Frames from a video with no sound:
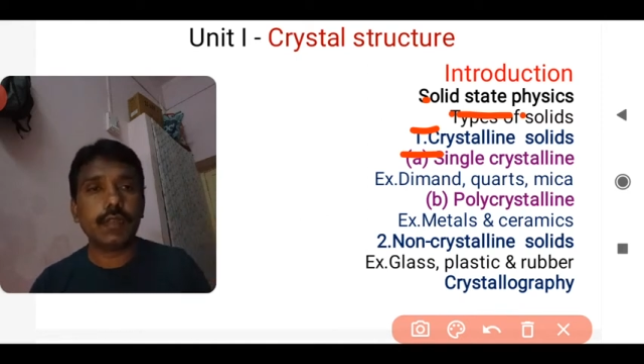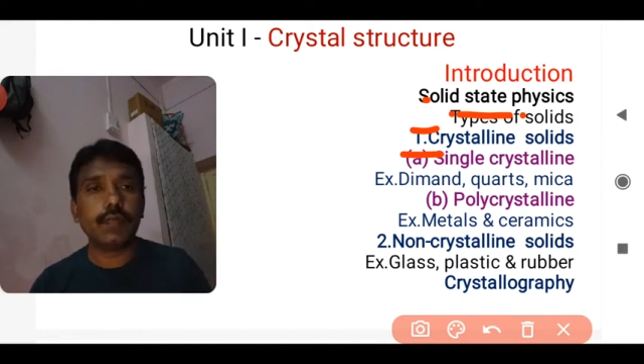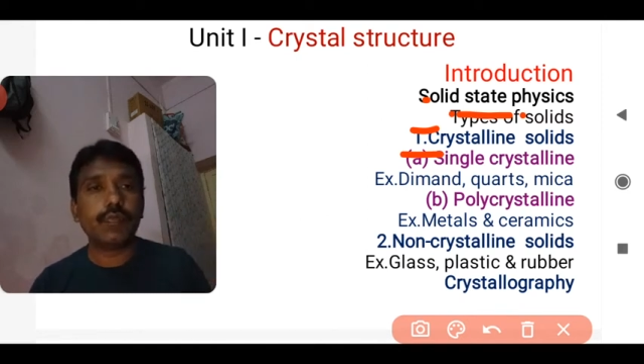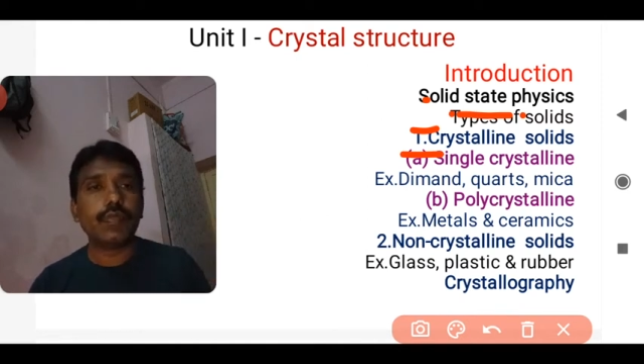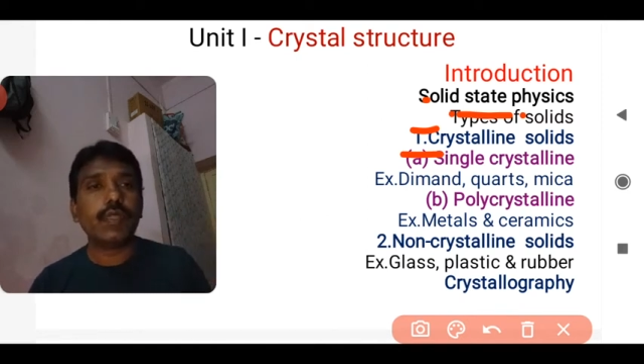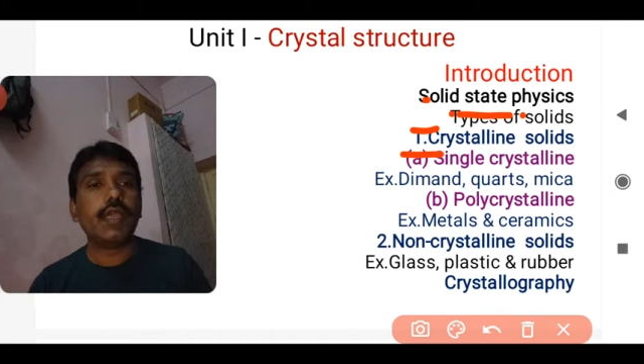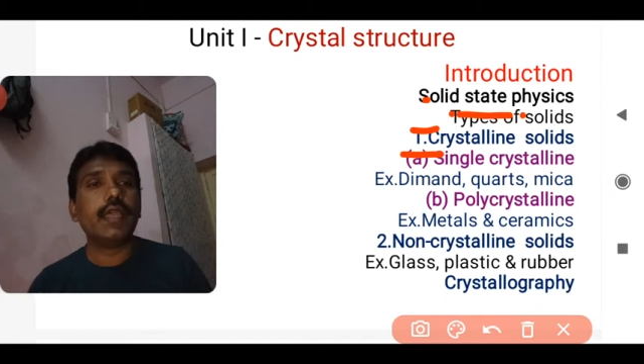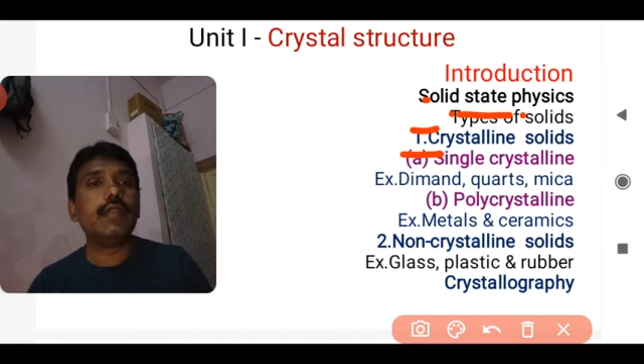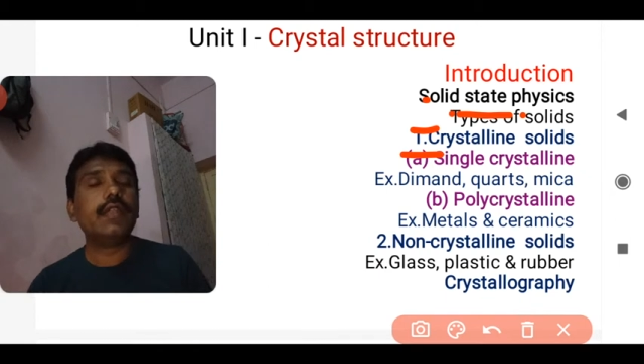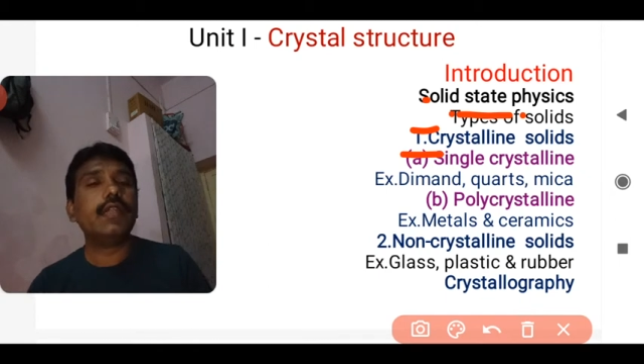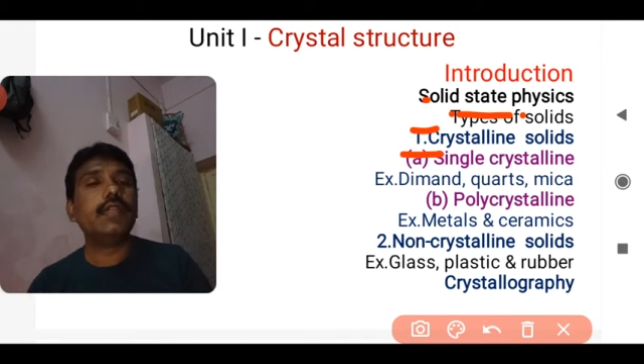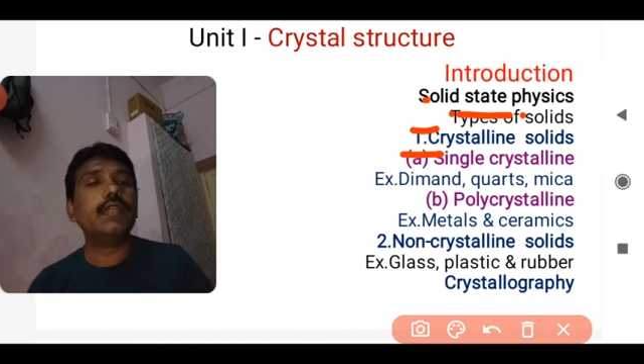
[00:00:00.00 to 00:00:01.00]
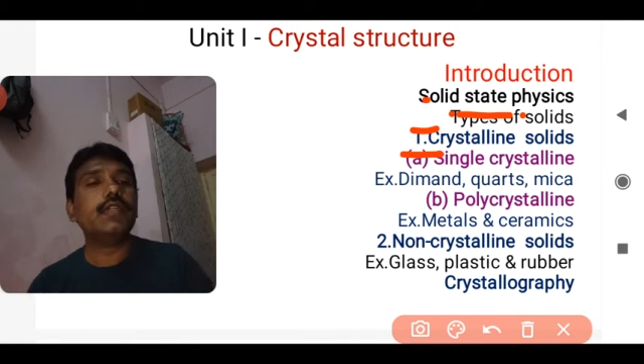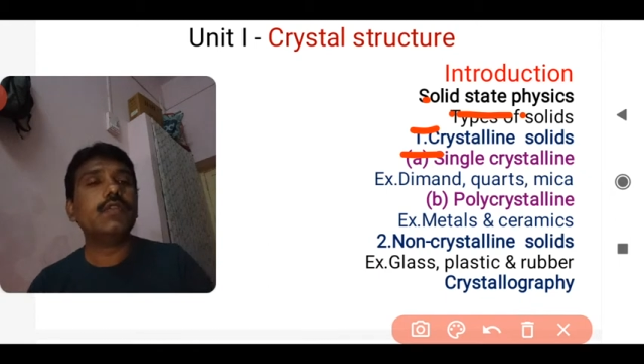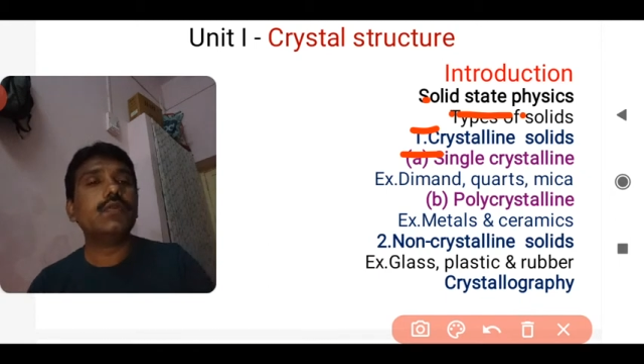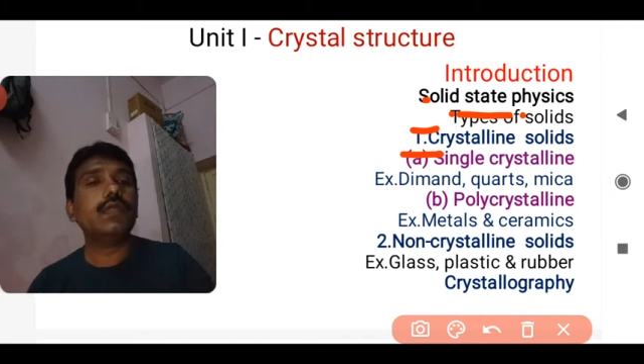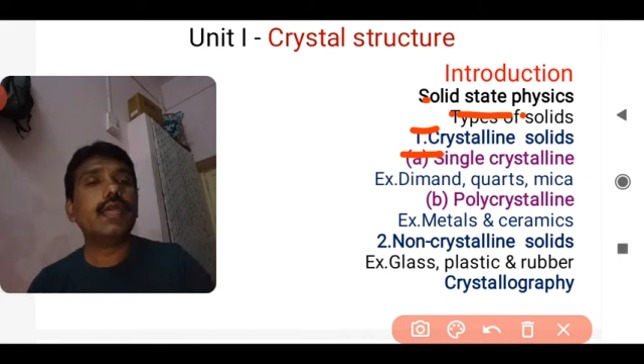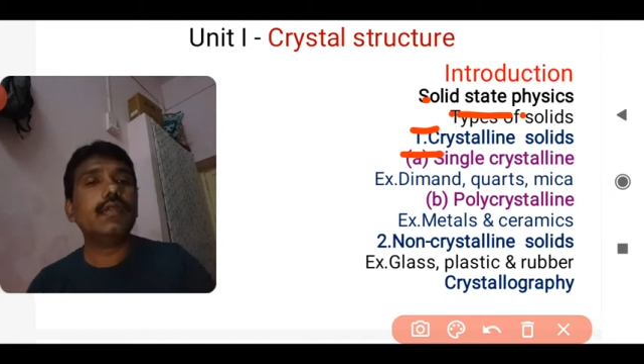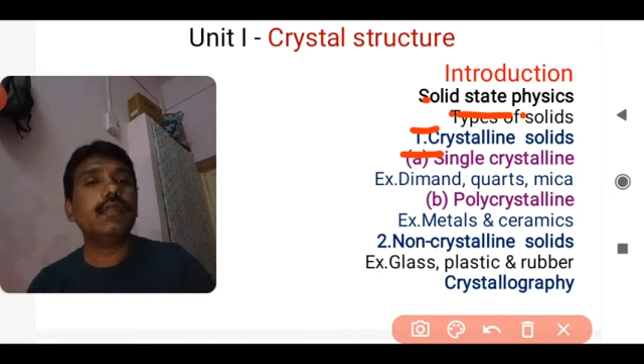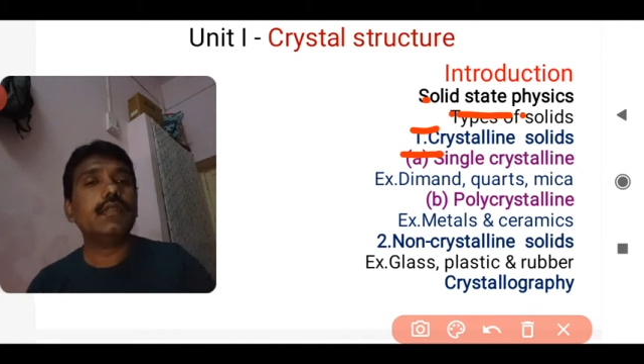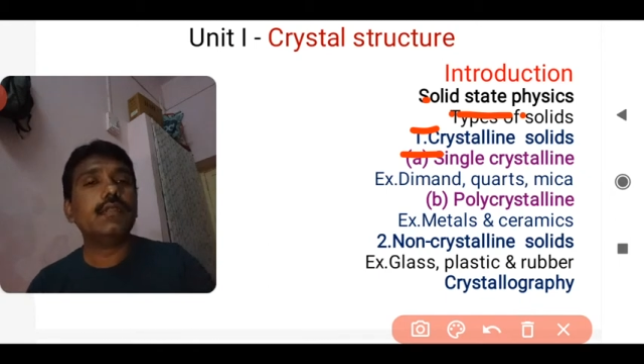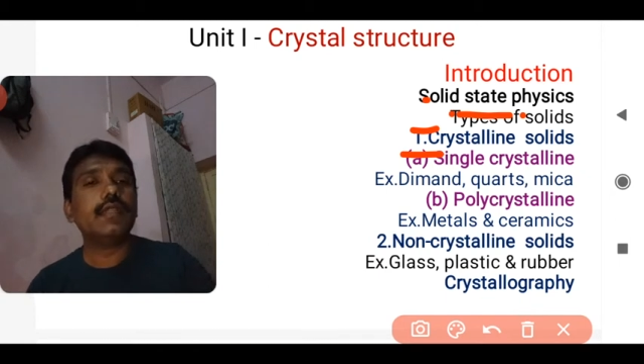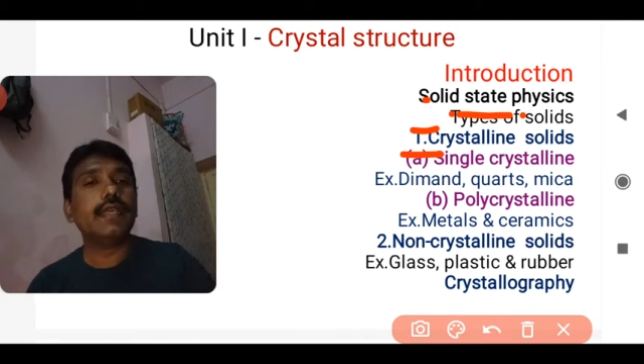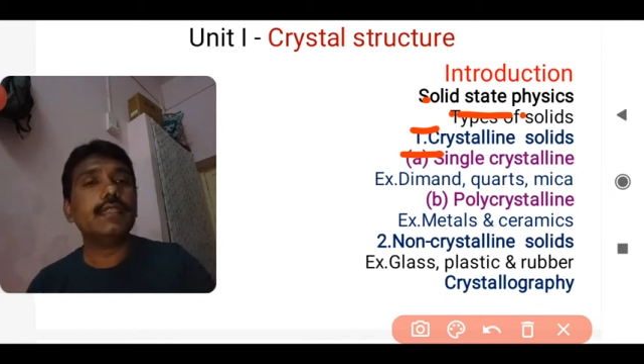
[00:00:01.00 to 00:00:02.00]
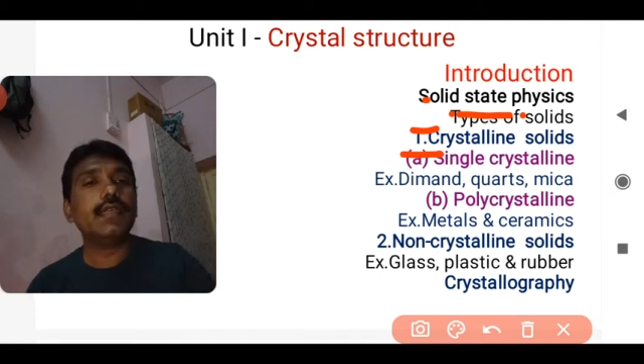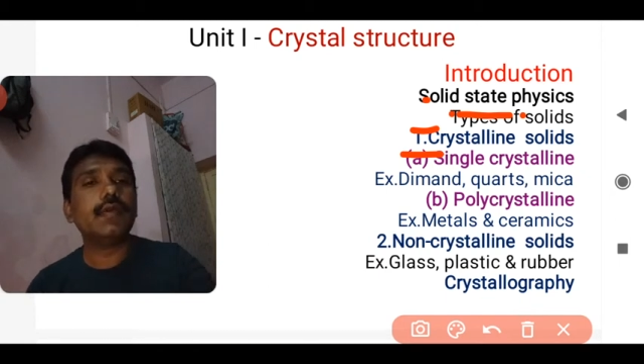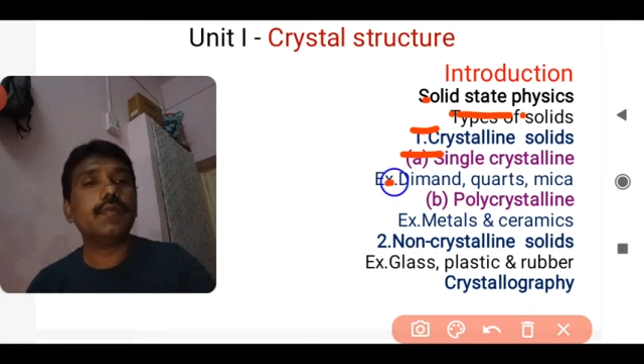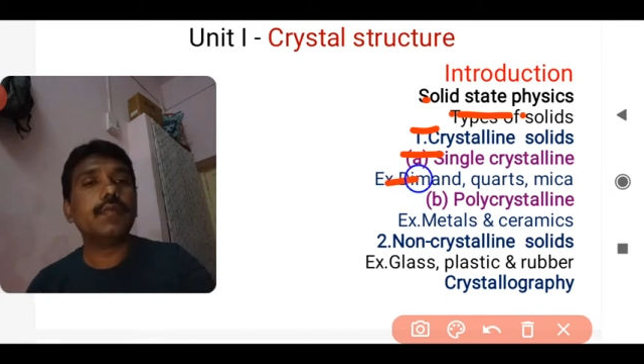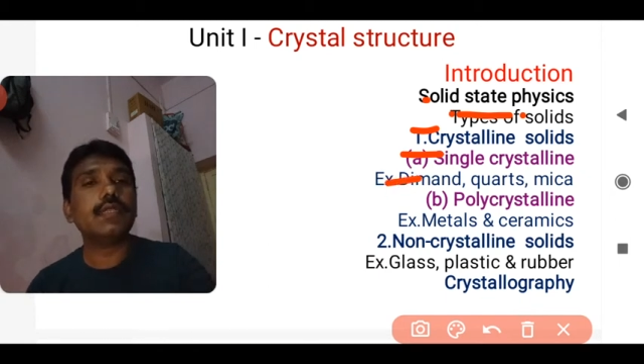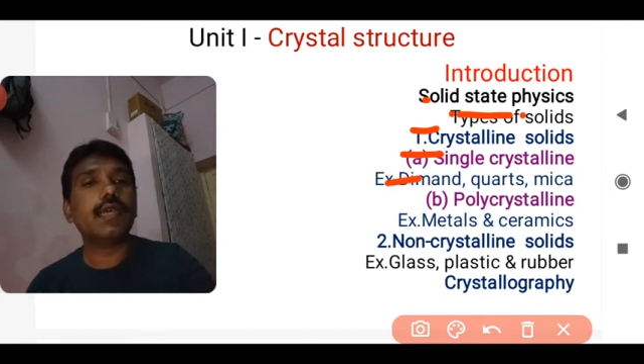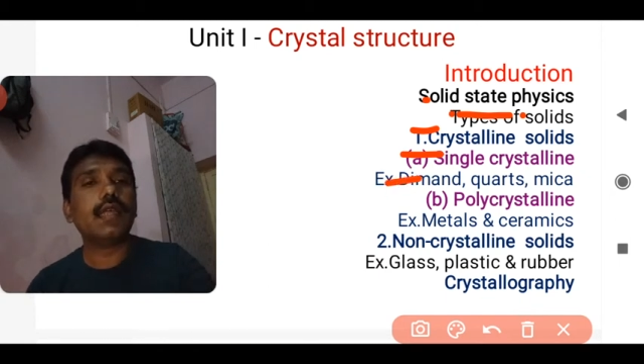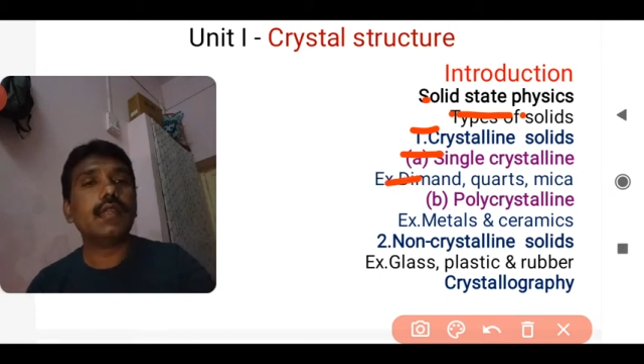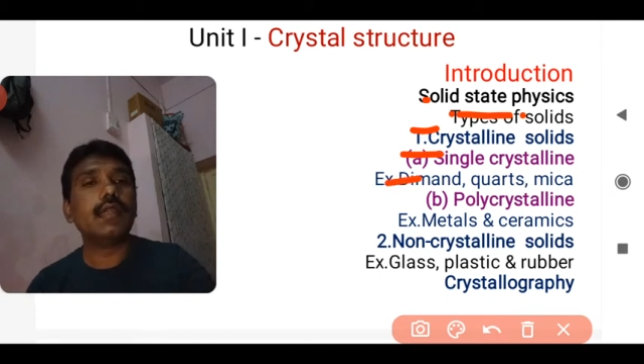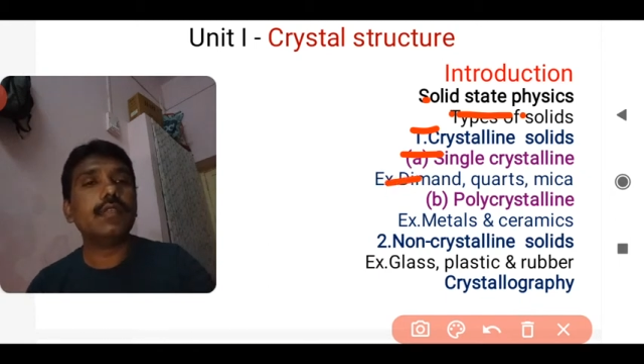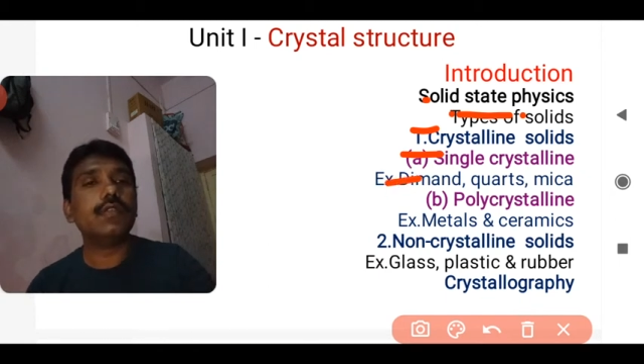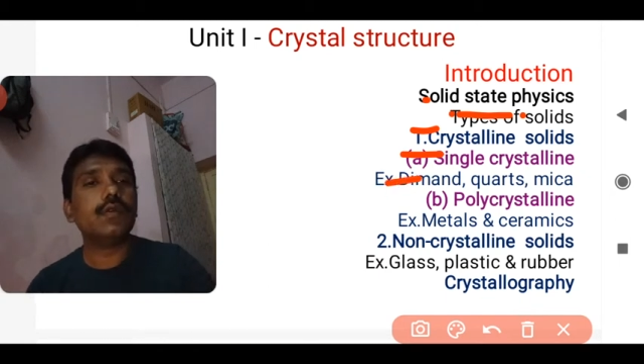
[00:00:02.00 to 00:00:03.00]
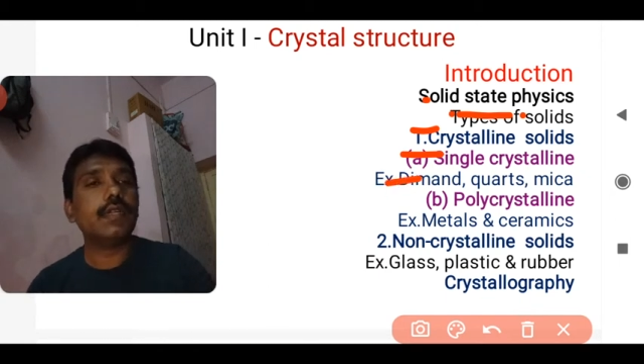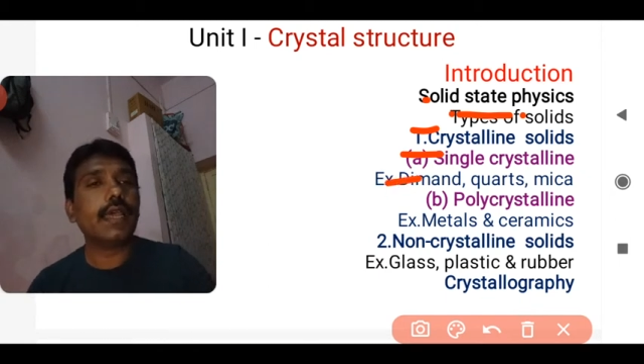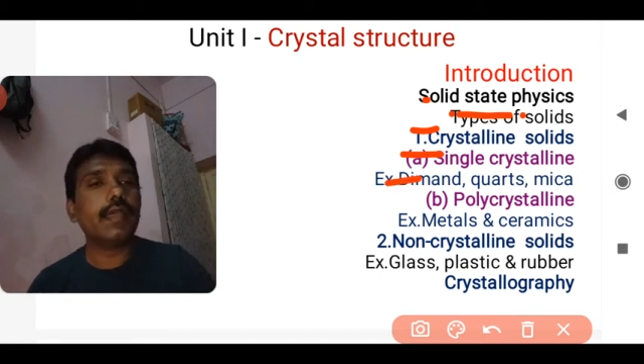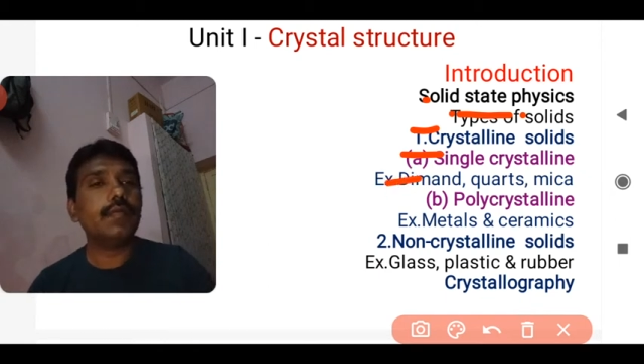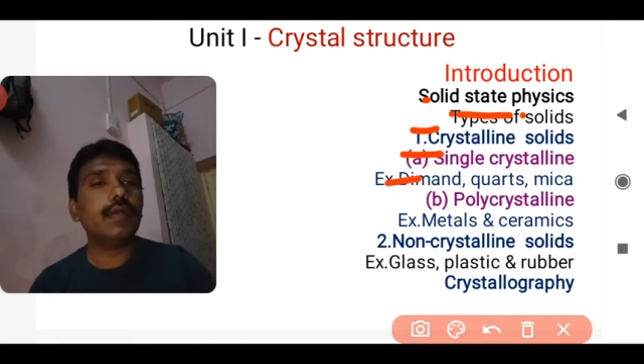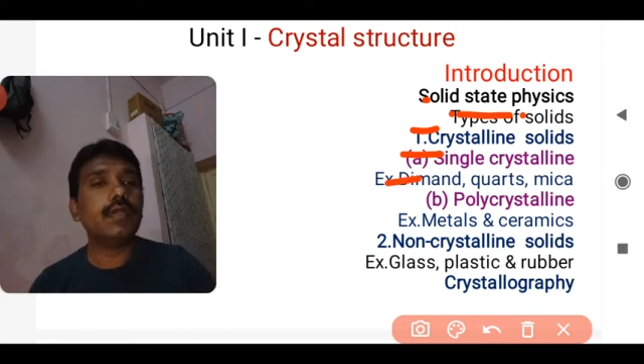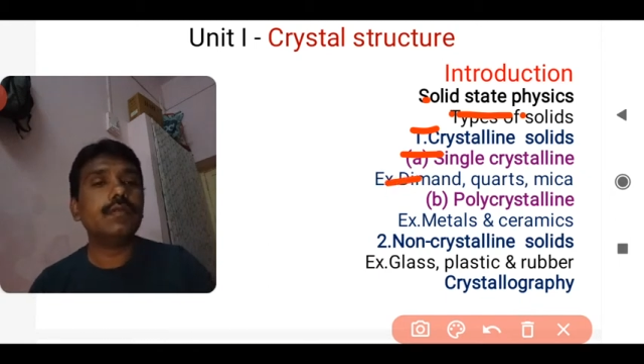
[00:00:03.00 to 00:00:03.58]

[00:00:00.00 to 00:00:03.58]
And related to that, the examples are your diamond,